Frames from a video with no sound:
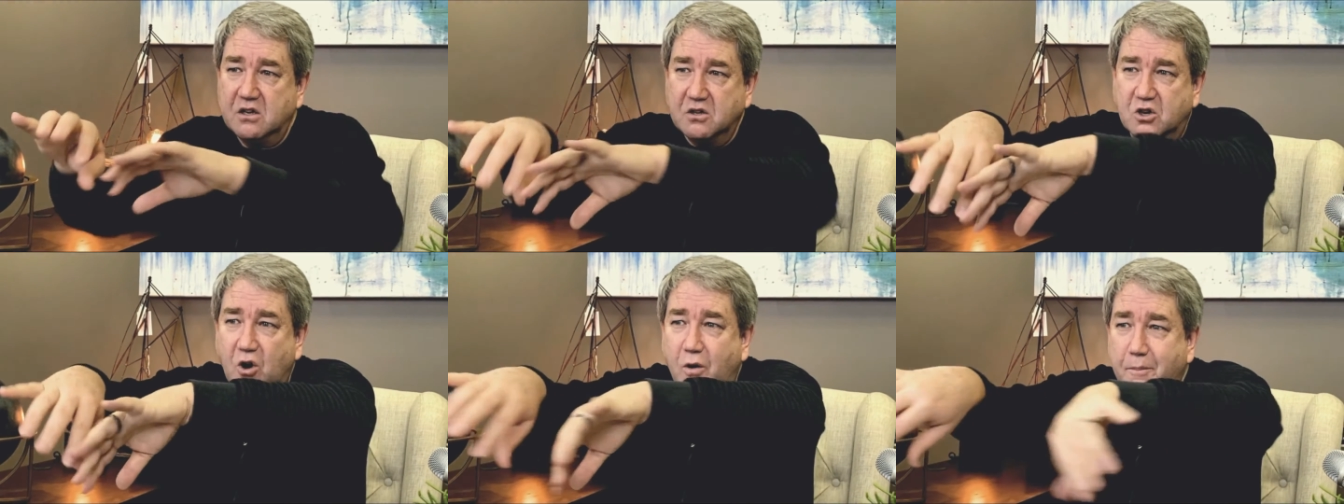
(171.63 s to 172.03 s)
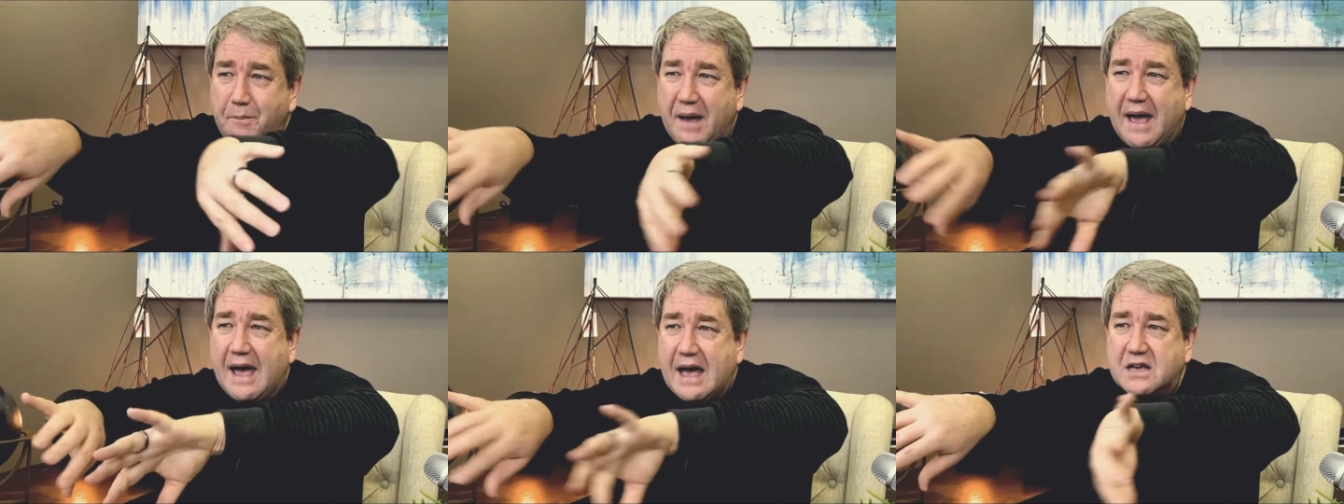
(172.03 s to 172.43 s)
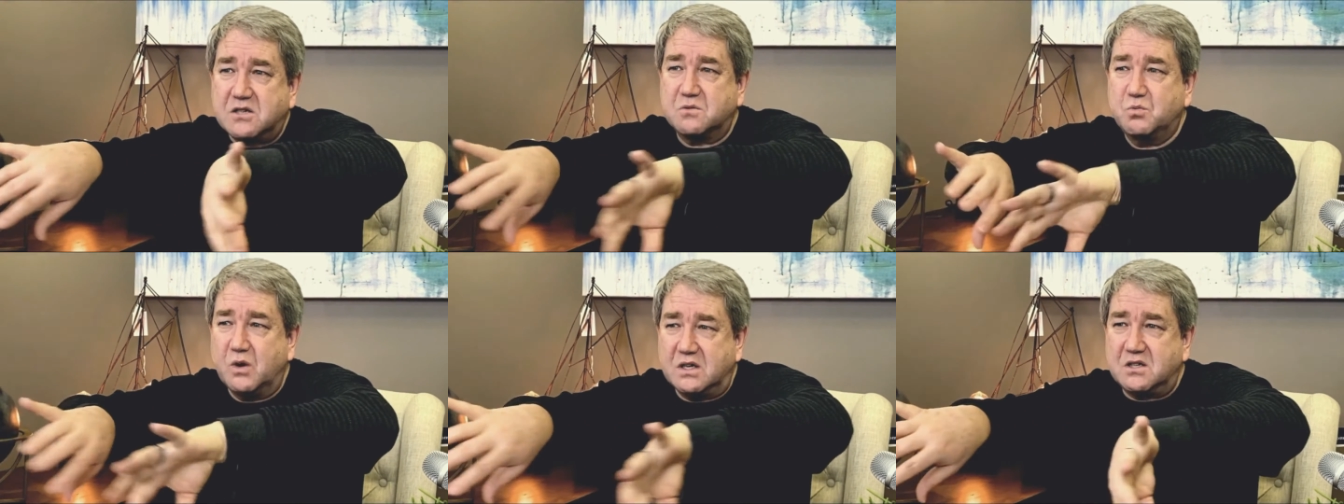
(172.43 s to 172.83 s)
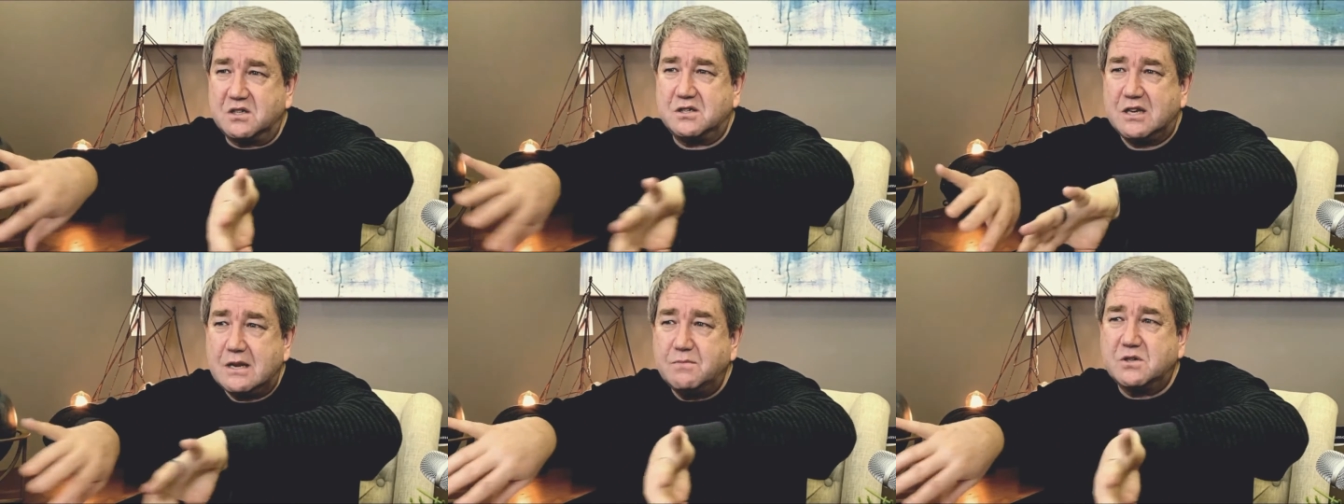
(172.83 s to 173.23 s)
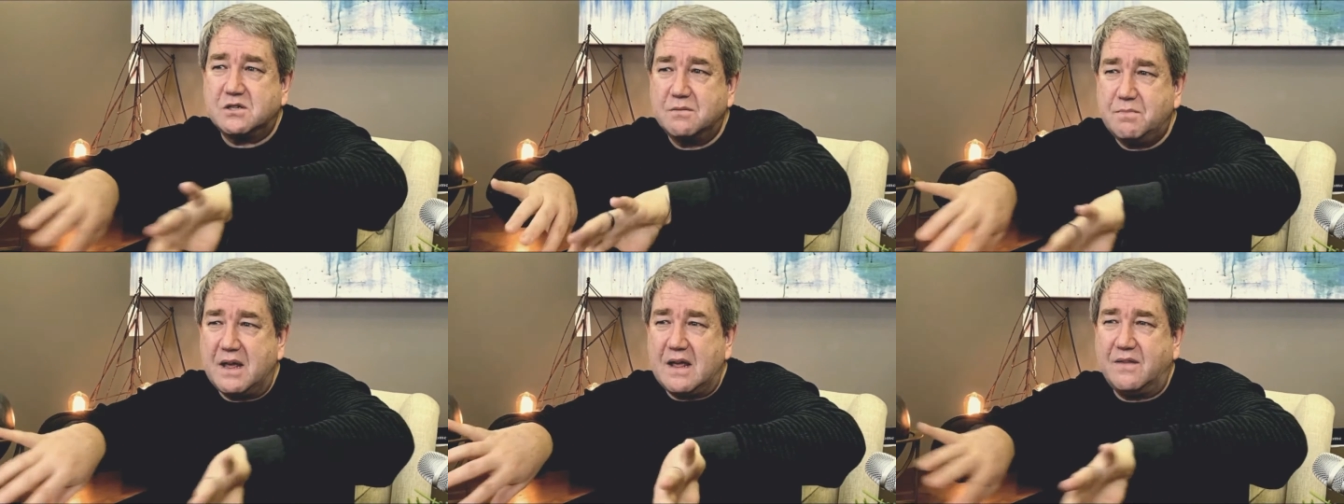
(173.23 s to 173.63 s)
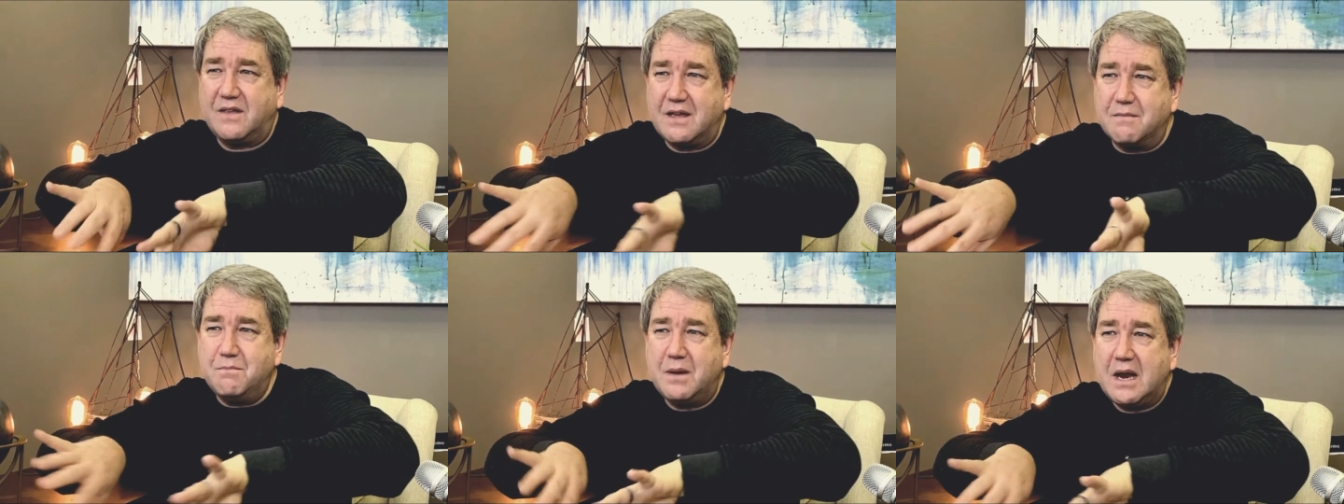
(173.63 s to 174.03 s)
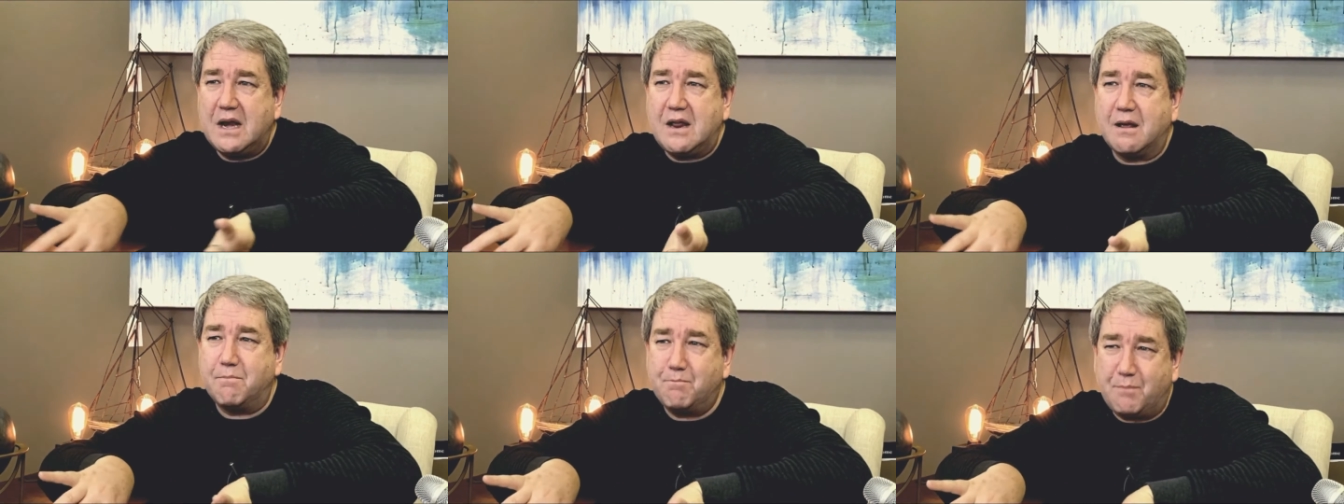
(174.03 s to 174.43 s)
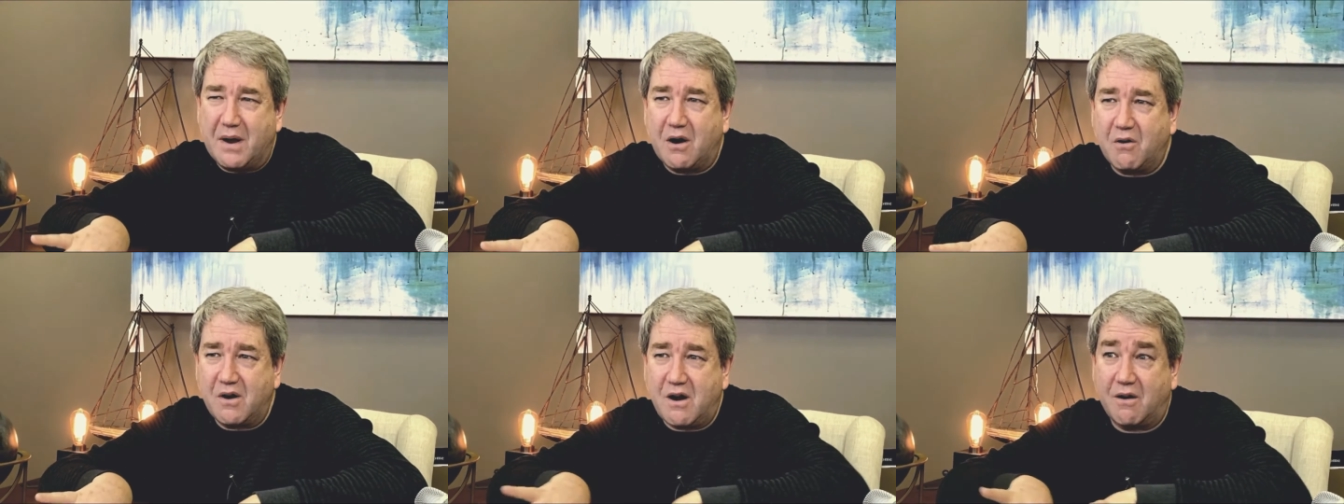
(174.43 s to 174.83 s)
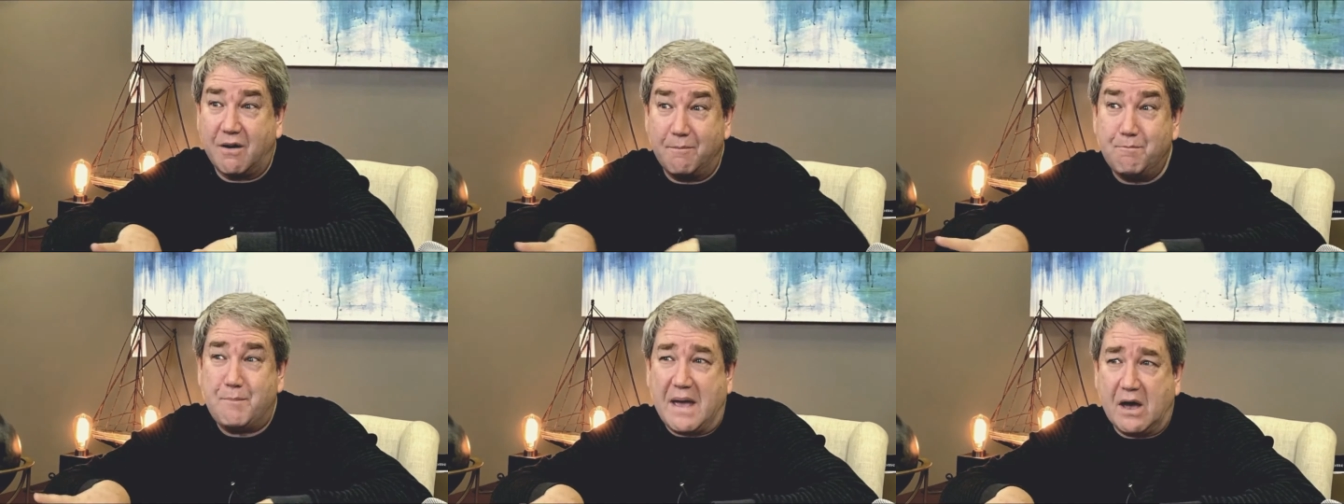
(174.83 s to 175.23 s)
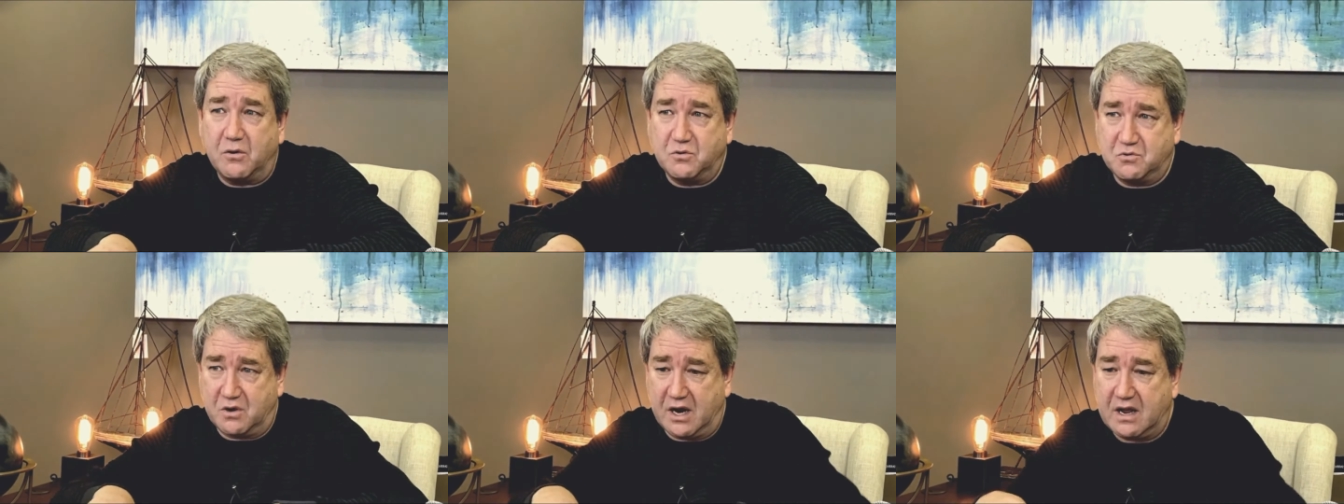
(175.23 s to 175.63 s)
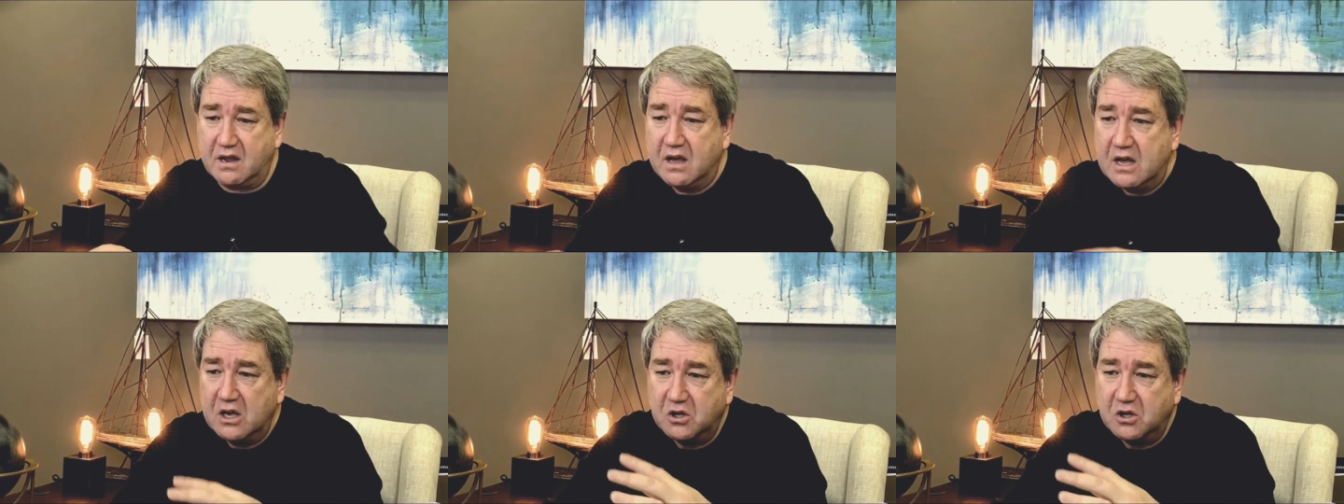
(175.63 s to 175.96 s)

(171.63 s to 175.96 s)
Go past what seems to be the immediate barrier and boundary